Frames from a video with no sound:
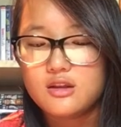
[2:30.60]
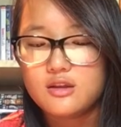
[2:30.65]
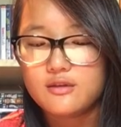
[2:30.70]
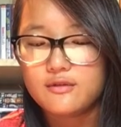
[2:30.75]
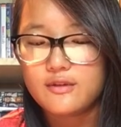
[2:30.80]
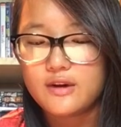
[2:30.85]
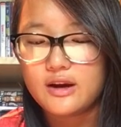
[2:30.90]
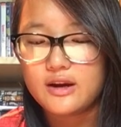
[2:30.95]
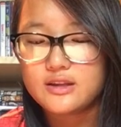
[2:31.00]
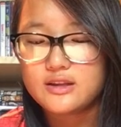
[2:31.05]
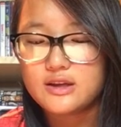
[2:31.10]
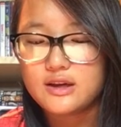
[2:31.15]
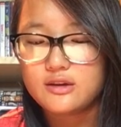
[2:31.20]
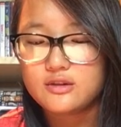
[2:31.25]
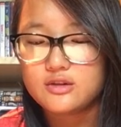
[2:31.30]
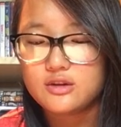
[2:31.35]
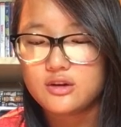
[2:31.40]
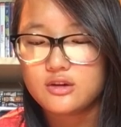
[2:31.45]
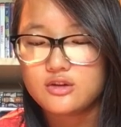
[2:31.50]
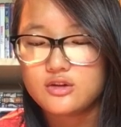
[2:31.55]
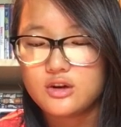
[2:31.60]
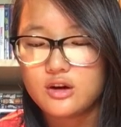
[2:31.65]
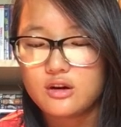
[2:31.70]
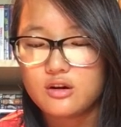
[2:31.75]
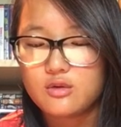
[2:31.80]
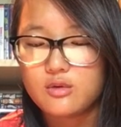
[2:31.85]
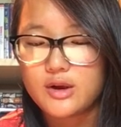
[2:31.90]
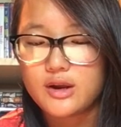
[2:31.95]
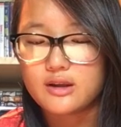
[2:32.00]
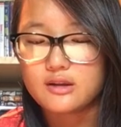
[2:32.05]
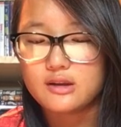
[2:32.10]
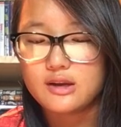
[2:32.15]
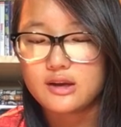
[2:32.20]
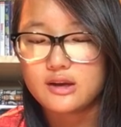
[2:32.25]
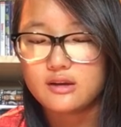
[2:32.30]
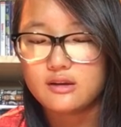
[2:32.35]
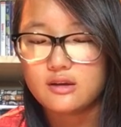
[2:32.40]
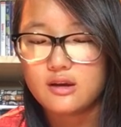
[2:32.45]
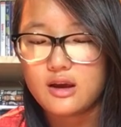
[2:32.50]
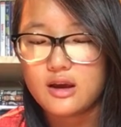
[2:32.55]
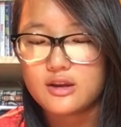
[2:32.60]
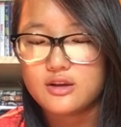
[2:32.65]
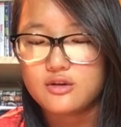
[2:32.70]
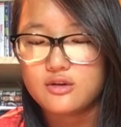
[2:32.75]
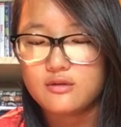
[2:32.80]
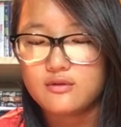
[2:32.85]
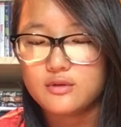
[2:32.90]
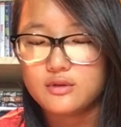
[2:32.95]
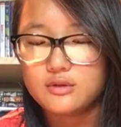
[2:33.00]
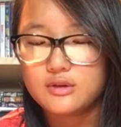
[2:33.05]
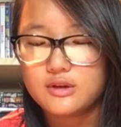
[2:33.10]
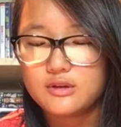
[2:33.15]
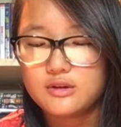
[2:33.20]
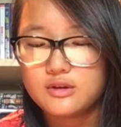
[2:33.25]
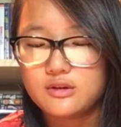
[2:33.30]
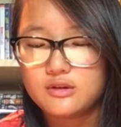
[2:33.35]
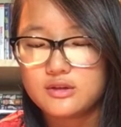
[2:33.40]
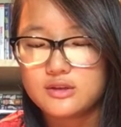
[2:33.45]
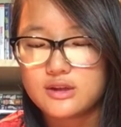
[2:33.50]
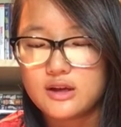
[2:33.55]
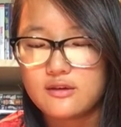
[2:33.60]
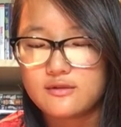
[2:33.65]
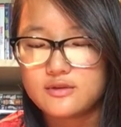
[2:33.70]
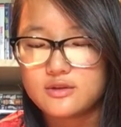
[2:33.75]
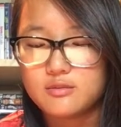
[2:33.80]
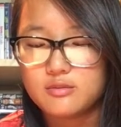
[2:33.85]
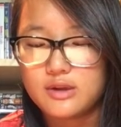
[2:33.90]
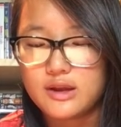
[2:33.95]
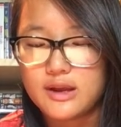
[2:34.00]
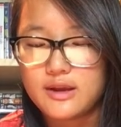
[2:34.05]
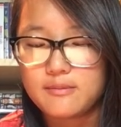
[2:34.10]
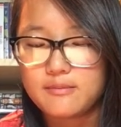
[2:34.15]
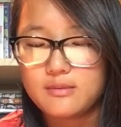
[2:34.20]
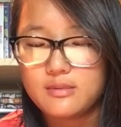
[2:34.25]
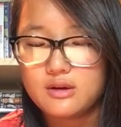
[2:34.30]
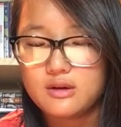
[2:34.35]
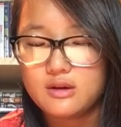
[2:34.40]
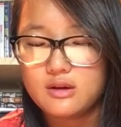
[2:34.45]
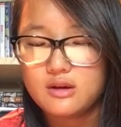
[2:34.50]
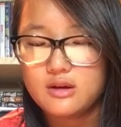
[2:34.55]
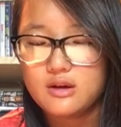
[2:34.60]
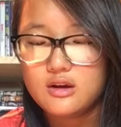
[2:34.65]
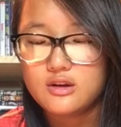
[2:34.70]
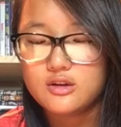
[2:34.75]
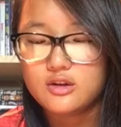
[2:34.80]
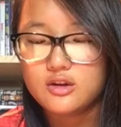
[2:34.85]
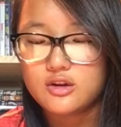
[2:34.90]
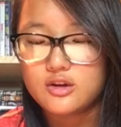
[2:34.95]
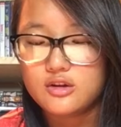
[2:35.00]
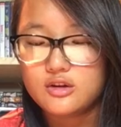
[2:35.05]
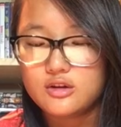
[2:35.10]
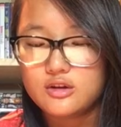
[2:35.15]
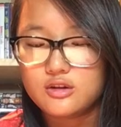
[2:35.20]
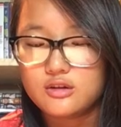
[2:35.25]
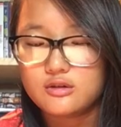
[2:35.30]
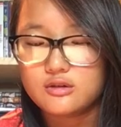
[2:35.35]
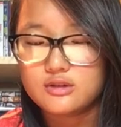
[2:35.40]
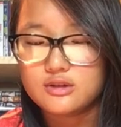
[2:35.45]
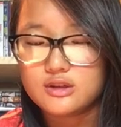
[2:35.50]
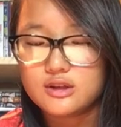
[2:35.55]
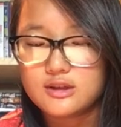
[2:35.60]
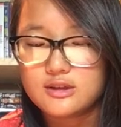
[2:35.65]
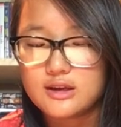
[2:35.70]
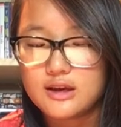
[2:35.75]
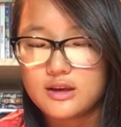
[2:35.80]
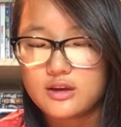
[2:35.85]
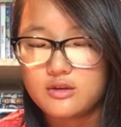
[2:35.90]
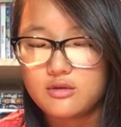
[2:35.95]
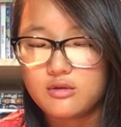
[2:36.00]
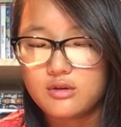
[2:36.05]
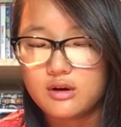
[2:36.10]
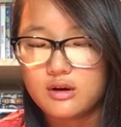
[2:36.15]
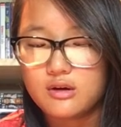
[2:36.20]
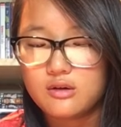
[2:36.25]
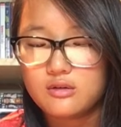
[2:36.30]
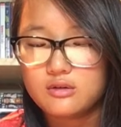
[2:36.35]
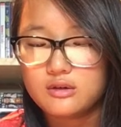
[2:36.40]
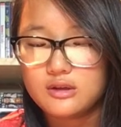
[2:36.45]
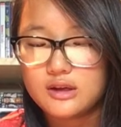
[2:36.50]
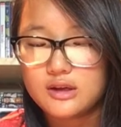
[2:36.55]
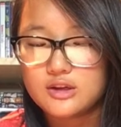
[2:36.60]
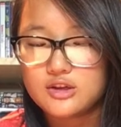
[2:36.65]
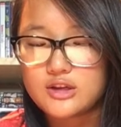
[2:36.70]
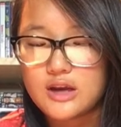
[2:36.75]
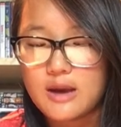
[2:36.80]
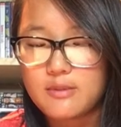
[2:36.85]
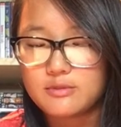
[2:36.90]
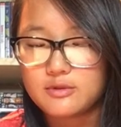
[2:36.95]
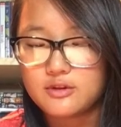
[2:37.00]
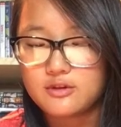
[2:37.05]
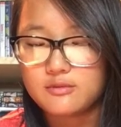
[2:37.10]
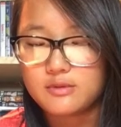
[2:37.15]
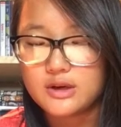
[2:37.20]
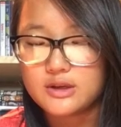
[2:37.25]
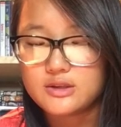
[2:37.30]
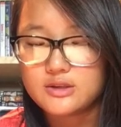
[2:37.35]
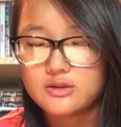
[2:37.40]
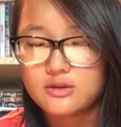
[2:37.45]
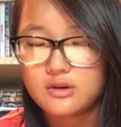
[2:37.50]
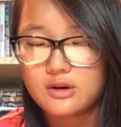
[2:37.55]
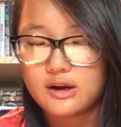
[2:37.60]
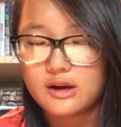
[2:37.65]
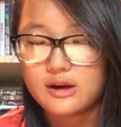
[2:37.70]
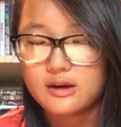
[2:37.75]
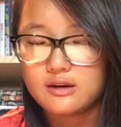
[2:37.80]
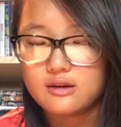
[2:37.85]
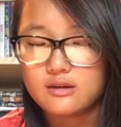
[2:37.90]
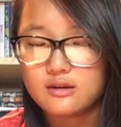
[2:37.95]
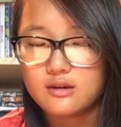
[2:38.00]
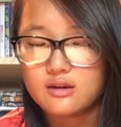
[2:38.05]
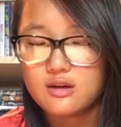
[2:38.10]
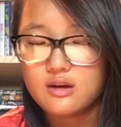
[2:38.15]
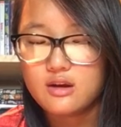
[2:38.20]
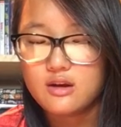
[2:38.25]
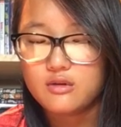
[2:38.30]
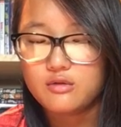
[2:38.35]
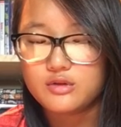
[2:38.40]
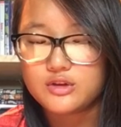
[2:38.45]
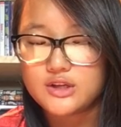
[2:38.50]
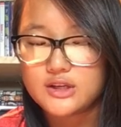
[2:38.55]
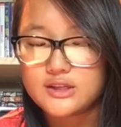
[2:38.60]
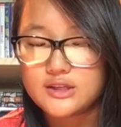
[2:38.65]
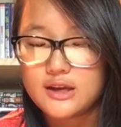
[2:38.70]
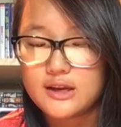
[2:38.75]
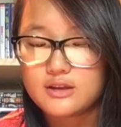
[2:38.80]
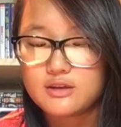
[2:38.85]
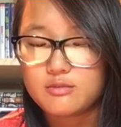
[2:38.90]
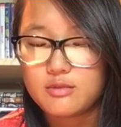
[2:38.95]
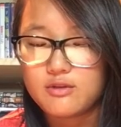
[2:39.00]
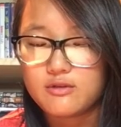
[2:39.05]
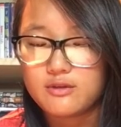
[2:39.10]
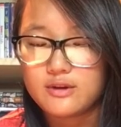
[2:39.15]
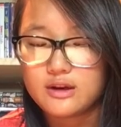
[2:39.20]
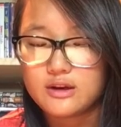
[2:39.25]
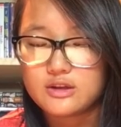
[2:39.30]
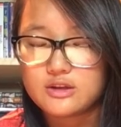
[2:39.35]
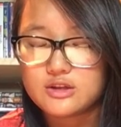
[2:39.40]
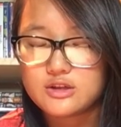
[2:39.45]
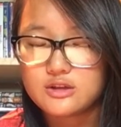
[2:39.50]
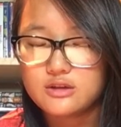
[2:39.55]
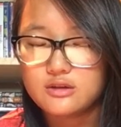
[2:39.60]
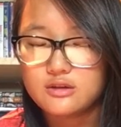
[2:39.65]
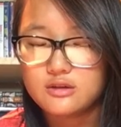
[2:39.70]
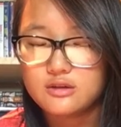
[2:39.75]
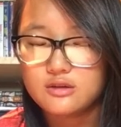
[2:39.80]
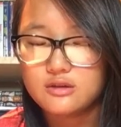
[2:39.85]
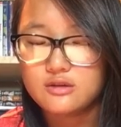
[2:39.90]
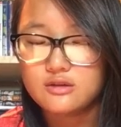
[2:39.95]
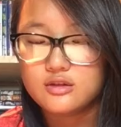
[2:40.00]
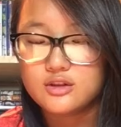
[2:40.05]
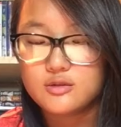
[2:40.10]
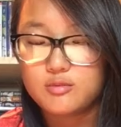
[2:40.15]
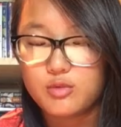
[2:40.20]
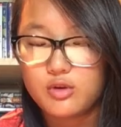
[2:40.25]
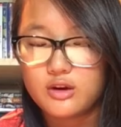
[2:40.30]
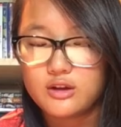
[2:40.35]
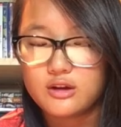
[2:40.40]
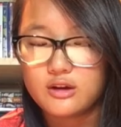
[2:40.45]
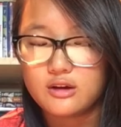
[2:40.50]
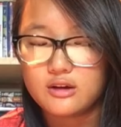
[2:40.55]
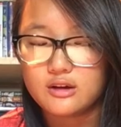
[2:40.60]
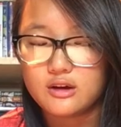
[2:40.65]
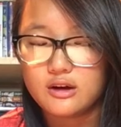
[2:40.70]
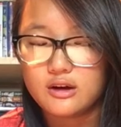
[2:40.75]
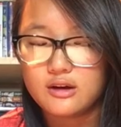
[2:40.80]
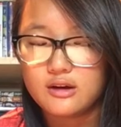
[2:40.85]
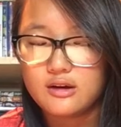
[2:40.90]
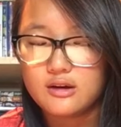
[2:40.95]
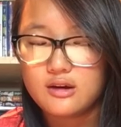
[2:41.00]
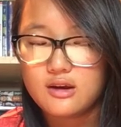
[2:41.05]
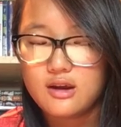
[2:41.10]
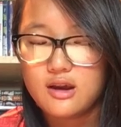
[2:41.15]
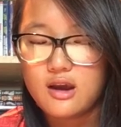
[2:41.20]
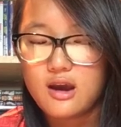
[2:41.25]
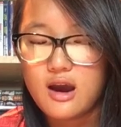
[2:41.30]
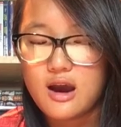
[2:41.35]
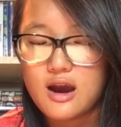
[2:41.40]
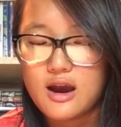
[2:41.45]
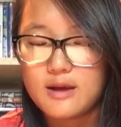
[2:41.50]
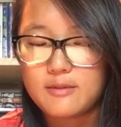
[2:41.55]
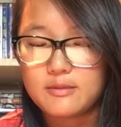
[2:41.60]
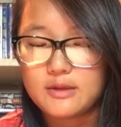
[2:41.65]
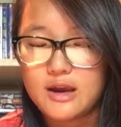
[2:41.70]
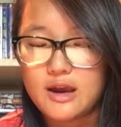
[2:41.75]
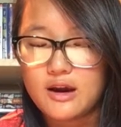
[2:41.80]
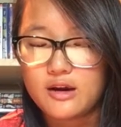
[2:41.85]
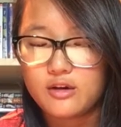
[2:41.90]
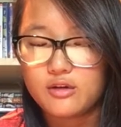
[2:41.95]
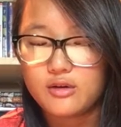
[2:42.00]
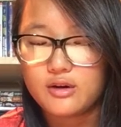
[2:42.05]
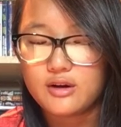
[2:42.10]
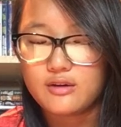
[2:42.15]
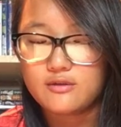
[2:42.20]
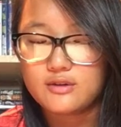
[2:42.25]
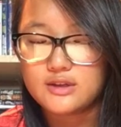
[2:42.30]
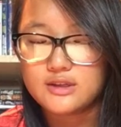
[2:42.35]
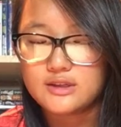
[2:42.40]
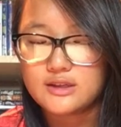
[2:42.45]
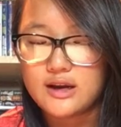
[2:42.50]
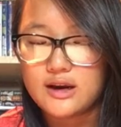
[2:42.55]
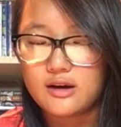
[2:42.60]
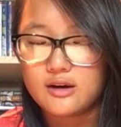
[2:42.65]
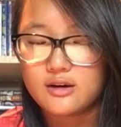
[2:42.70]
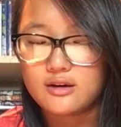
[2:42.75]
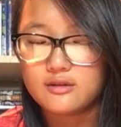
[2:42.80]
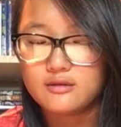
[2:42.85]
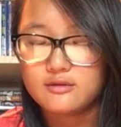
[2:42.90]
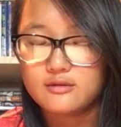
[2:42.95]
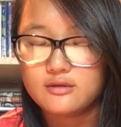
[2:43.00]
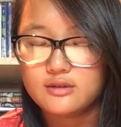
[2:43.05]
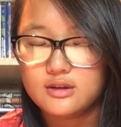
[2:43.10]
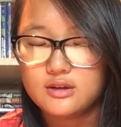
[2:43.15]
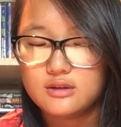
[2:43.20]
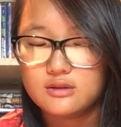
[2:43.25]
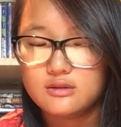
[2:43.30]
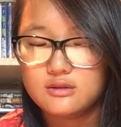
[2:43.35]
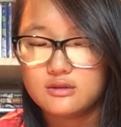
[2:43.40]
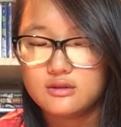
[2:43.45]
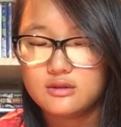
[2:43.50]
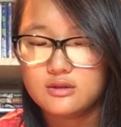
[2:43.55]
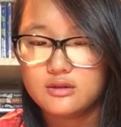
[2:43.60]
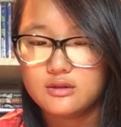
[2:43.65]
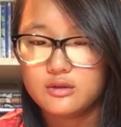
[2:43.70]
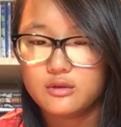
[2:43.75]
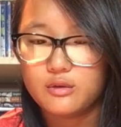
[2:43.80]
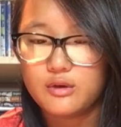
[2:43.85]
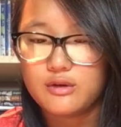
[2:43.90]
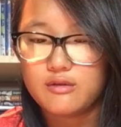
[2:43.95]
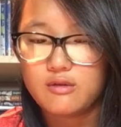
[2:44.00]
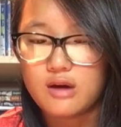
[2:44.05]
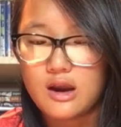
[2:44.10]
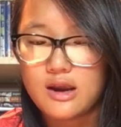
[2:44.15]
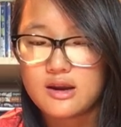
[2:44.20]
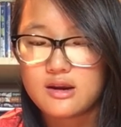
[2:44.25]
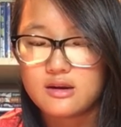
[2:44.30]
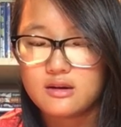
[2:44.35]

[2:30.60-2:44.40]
The fairy tale turned dark quickly, and you have only yourself to blame. The good news is that you are only a chapter of my story, which has yet to be finished. Spoiler alert, I am the heroine of this narrative. Rewrite.